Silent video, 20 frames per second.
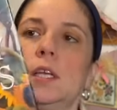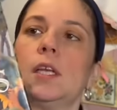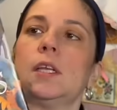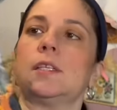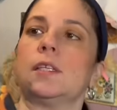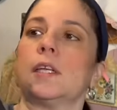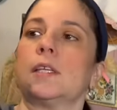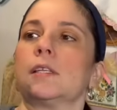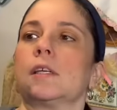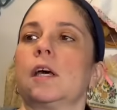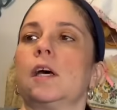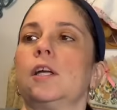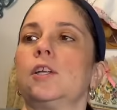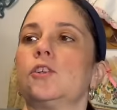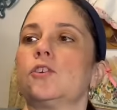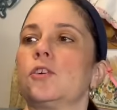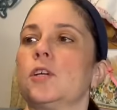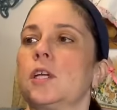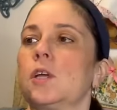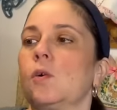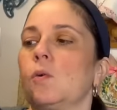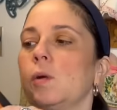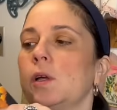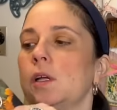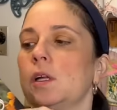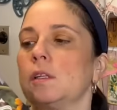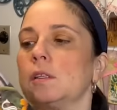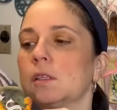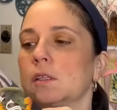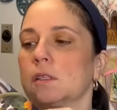It says Country
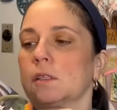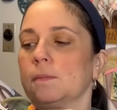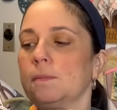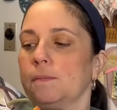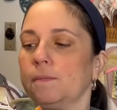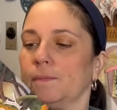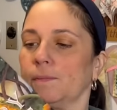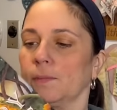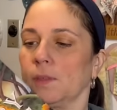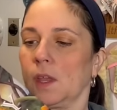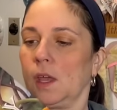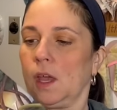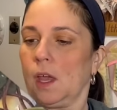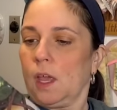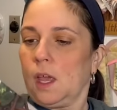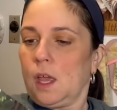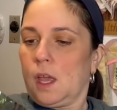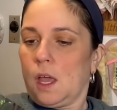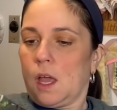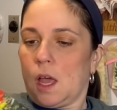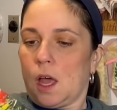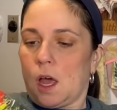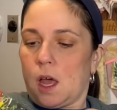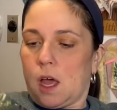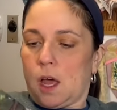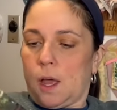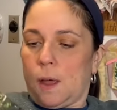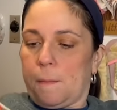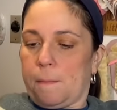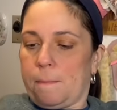Quilts.
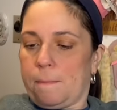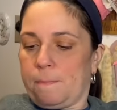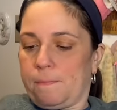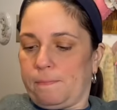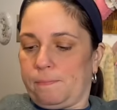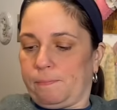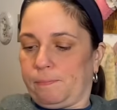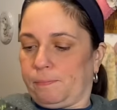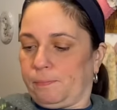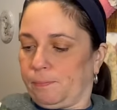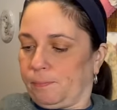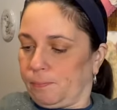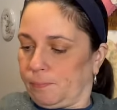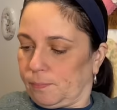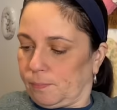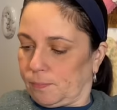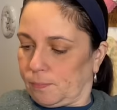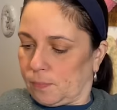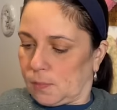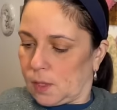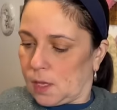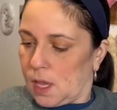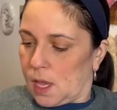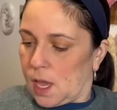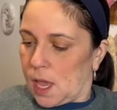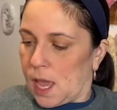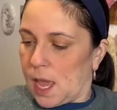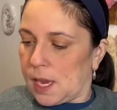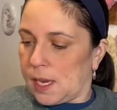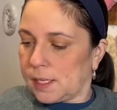Um,
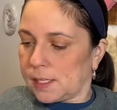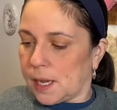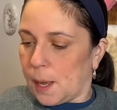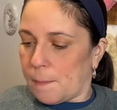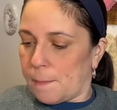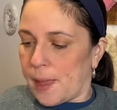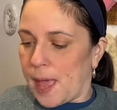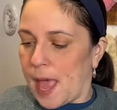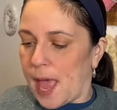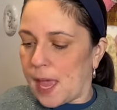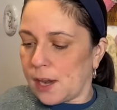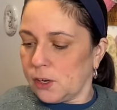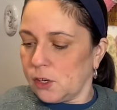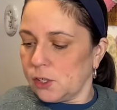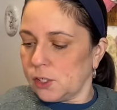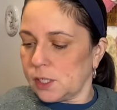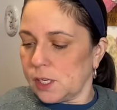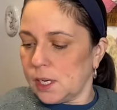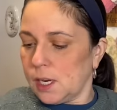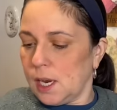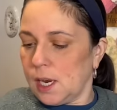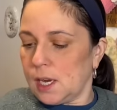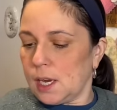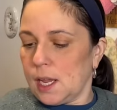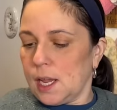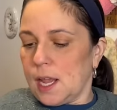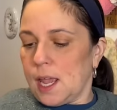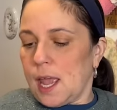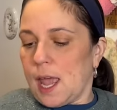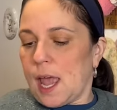and it's got patterns in it.
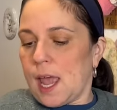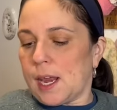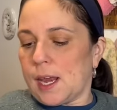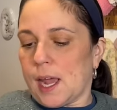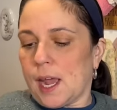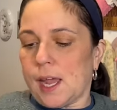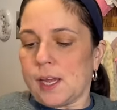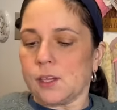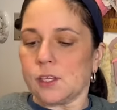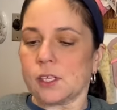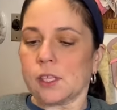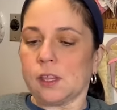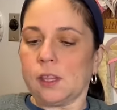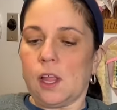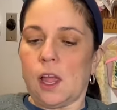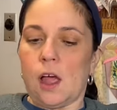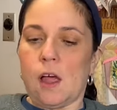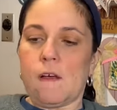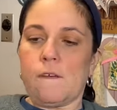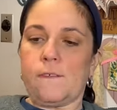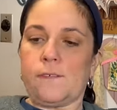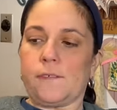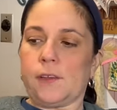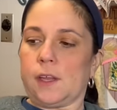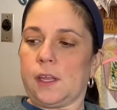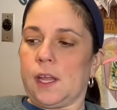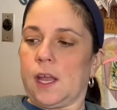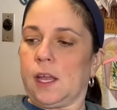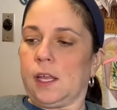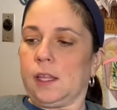And I just loved
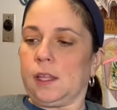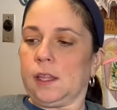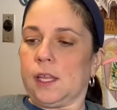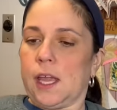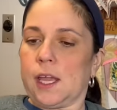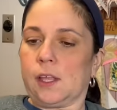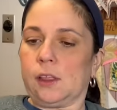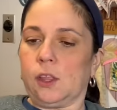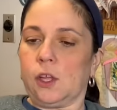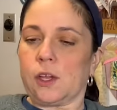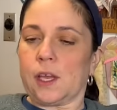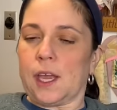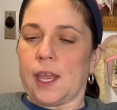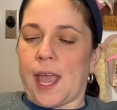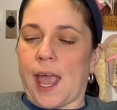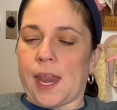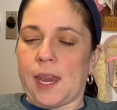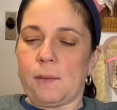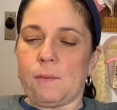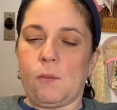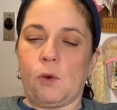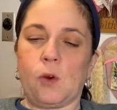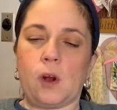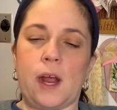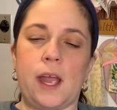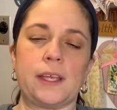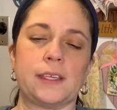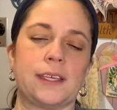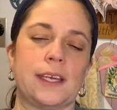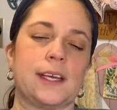like looking at it more
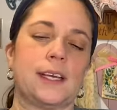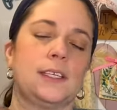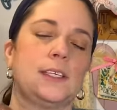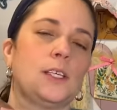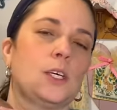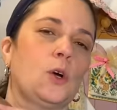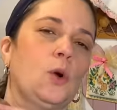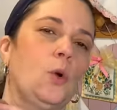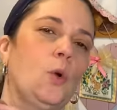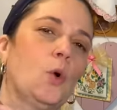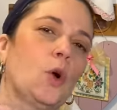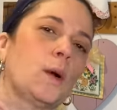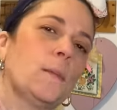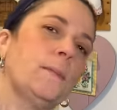as like a decor